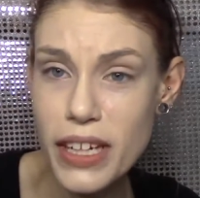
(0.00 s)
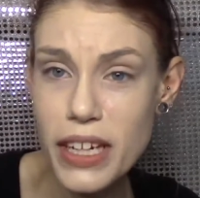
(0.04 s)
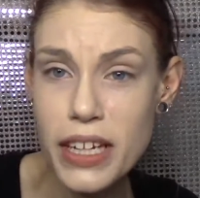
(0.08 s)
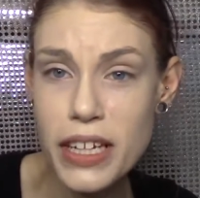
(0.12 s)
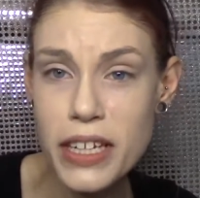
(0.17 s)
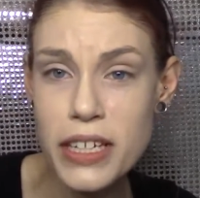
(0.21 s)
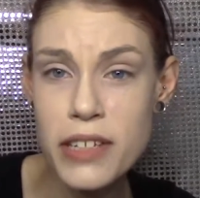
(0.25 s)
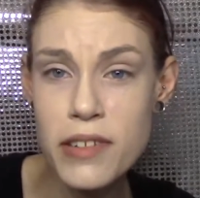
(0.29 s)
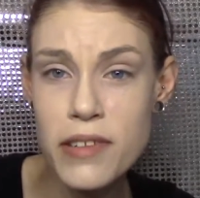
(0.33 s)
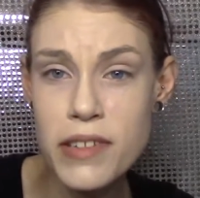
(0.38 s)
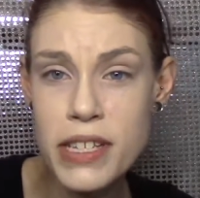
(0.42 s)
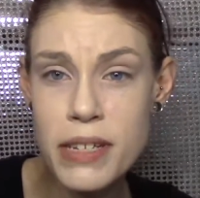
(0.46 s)

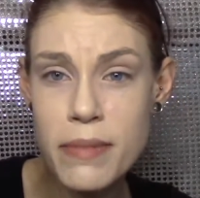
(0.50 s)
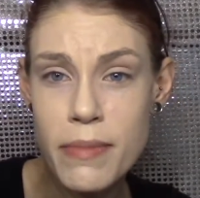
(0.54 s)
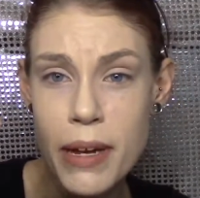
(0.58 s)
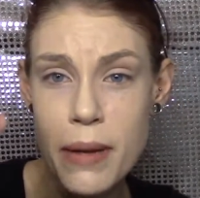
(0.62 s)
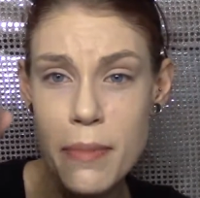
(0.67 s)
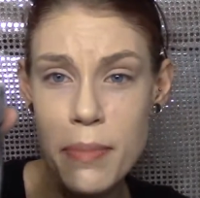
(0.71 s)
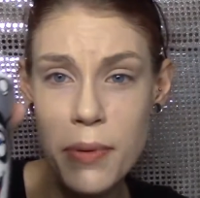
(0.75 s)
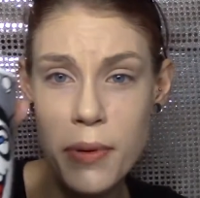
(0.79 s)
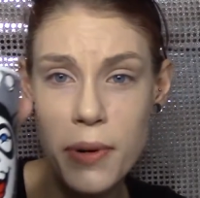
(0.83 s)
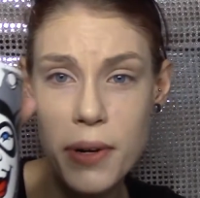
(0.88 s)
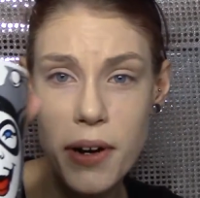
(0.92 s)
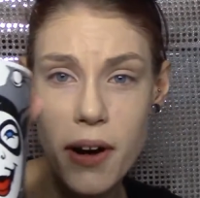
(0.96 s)
Do you see my
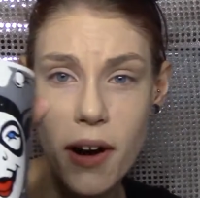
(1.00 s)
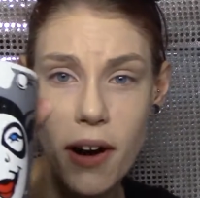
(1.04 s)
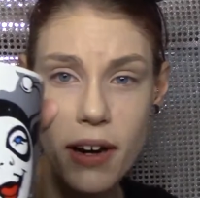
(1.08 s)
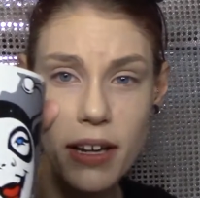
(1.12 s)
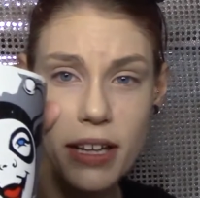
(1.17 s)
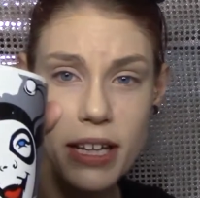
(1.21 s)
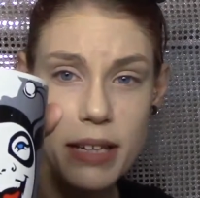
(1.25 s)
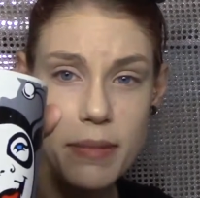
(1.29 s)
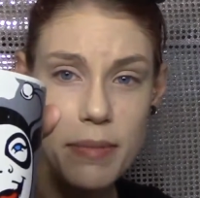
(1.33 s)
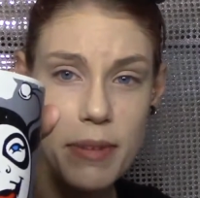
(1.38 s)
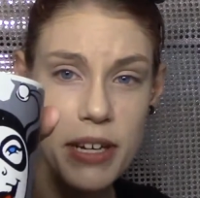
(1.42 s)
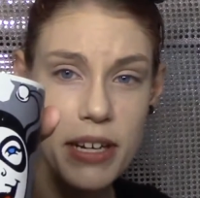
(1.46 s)
poor
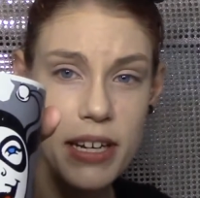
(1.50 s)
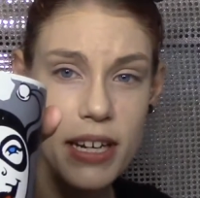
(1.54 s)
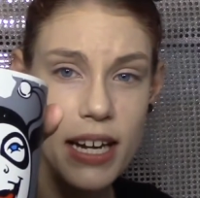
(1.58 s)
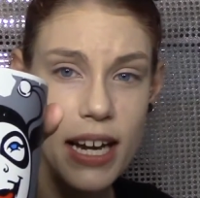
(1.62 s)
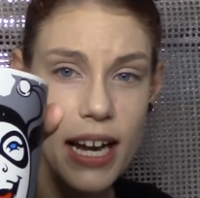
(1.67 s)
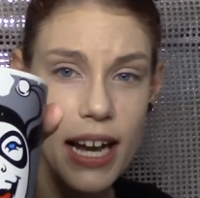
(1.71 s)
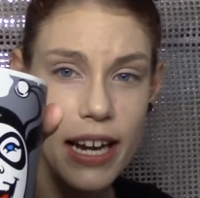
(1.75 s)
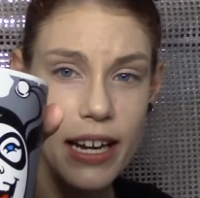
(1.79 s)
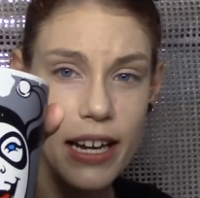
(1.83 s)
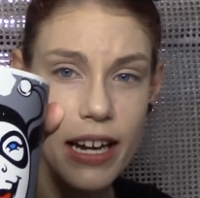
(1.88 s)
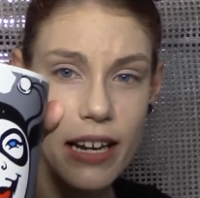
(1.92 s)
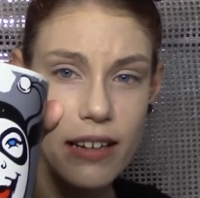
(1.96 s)
Harley mug?
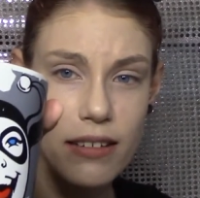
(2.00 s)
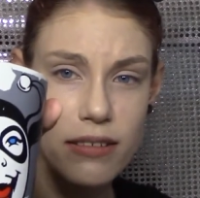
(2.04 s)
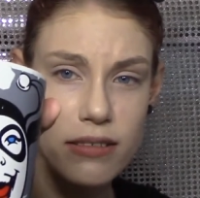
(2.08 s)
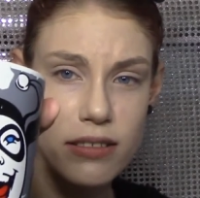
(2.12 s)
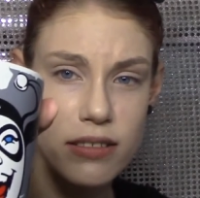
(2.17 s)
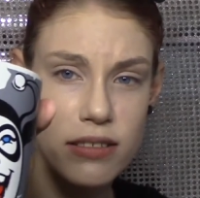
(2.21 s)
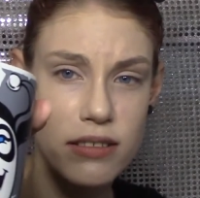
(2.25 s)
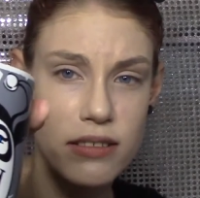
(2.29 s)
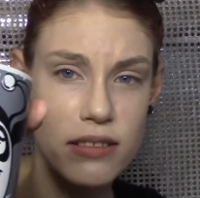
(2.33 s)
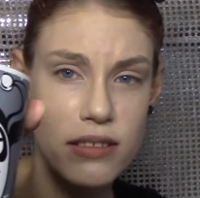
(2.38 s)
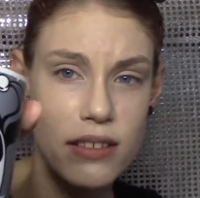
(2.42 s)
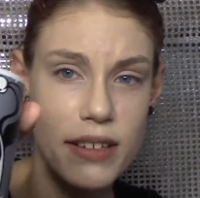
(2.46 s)
I
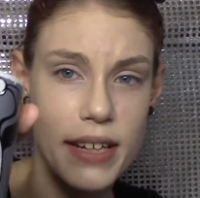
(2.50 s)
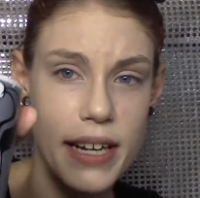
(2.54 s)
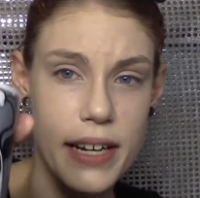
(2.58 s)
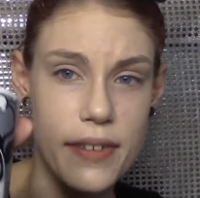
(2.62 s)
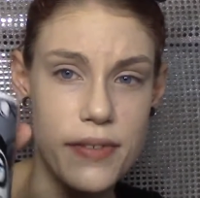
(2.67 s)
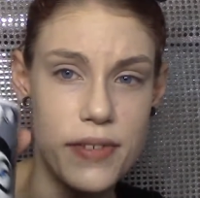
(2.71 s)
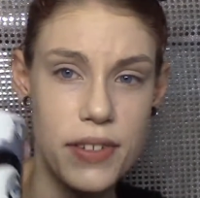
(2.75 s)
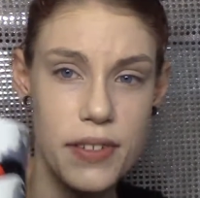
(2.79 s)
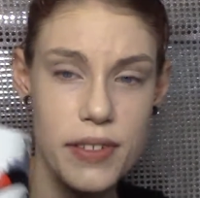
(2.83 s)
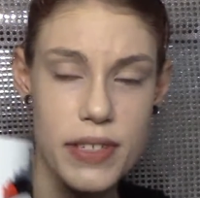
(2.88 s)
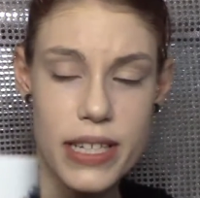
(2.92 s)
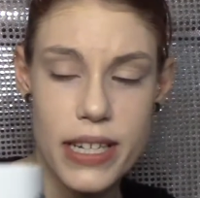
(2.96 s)

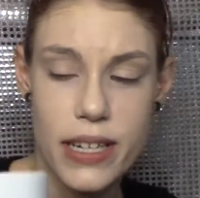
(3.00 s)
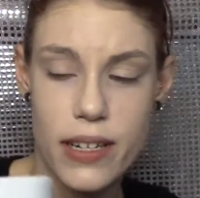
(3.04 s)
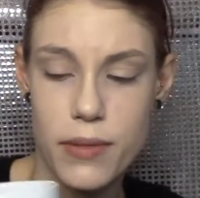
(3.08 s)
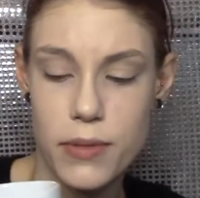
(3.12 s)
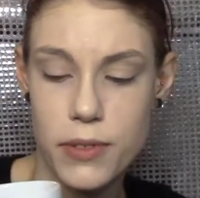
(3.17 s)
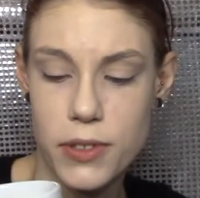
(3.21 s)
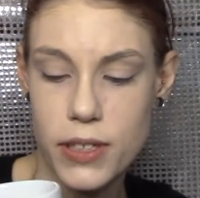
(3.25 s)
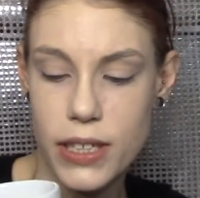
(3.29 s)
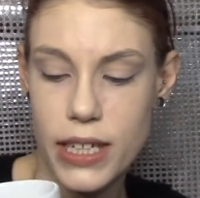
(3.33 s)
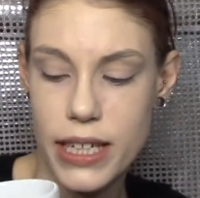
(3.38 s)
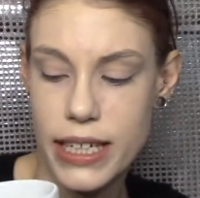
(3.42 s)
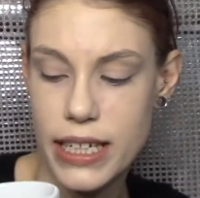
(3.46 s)
feel
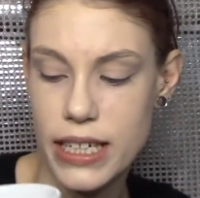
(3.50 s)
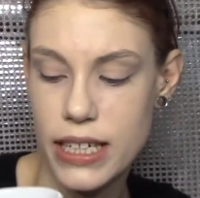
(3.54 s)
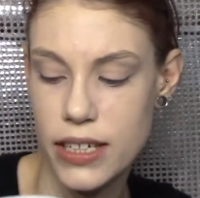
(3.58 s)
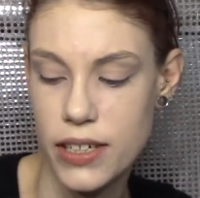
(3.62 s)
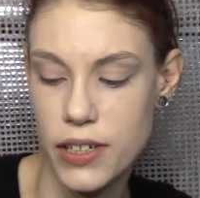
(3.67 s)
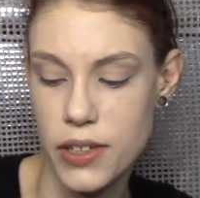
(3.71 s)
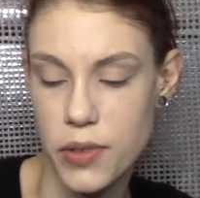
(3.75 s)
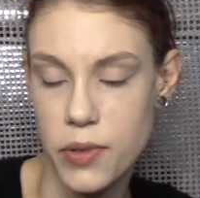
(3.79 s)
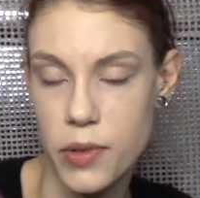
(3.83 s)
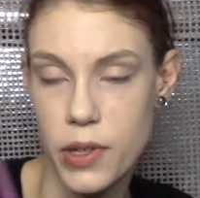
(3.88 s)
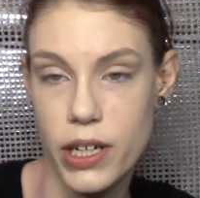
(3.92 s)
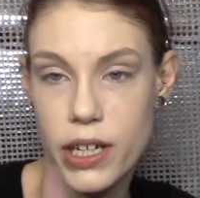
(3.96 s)
terrible. I need a
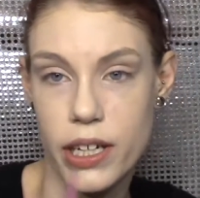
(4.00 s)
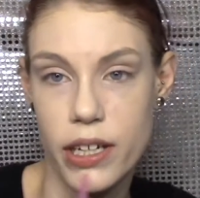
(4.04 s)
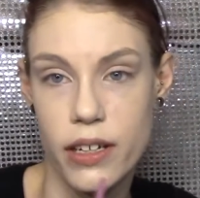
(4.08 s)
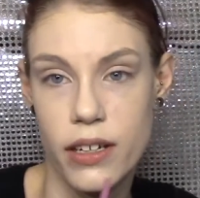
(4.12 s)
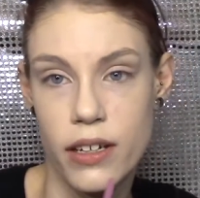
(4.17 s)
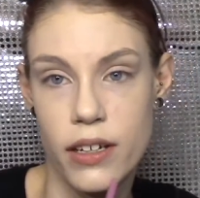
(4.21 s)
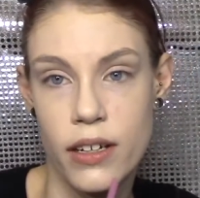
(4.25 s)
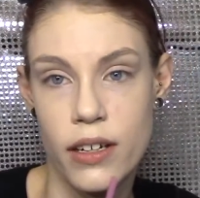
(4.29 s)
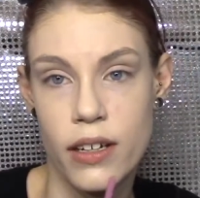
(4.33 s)
new one.